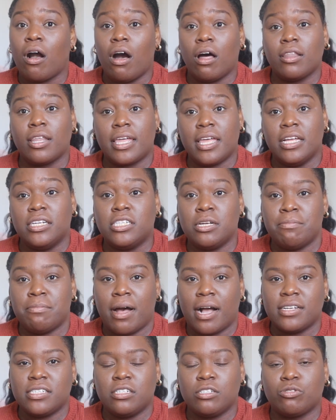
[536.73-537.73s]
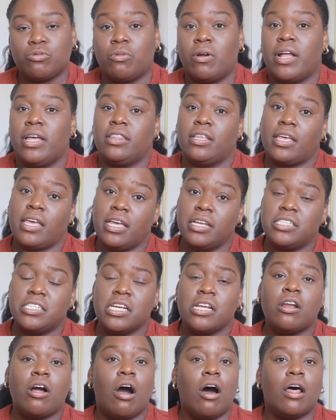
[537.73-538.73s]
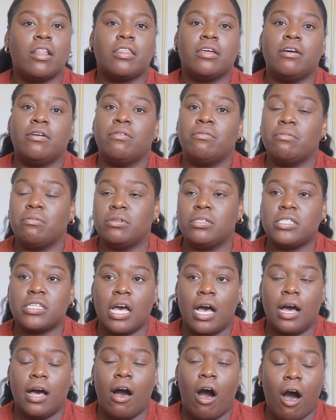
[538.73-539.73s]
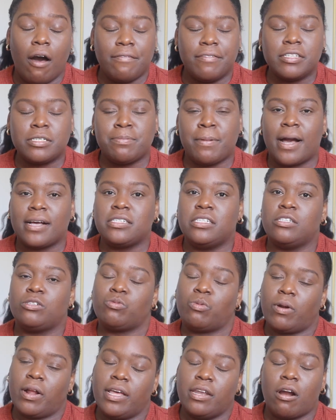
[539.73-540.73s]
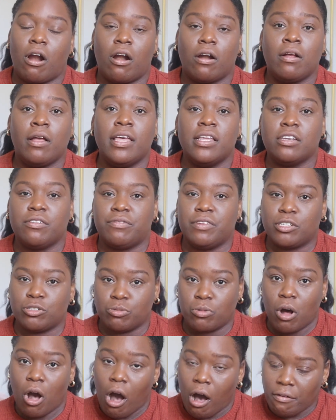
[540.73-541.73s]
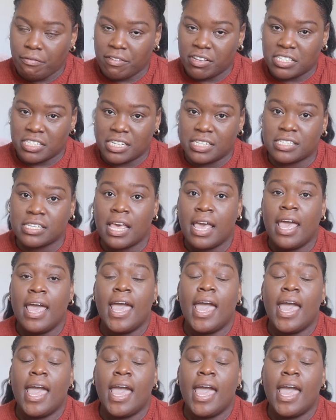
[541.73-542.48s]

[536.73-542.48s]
all the kitchen boxes were in the kitchen, all the office boxes were in our individual offices,